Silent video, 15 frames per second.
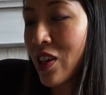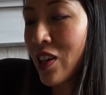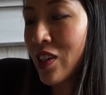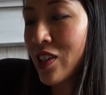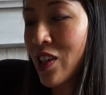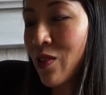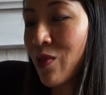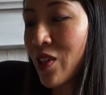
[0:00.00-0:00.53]

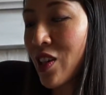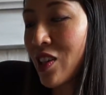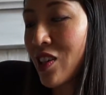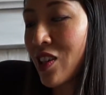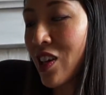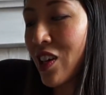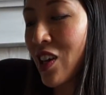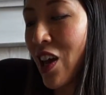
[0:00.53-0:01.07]
because I
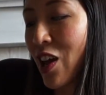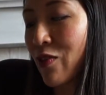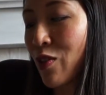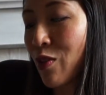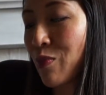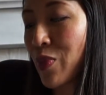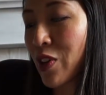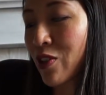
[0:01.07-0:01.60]
wanted to have
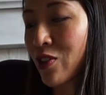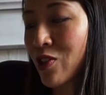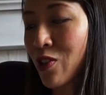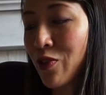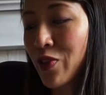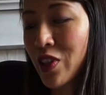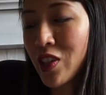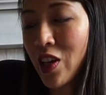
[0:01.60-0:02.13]
a bigger
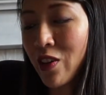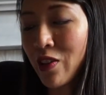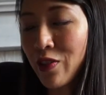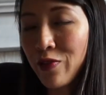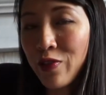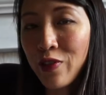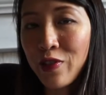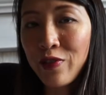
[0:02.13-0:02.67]
surface area
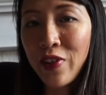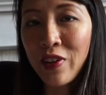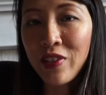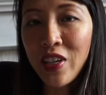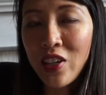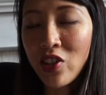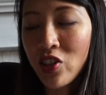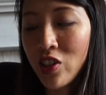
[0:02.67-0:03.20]
for
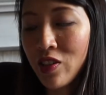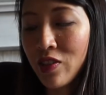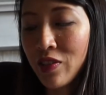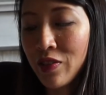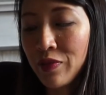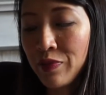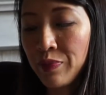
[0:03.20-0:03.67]
foundation.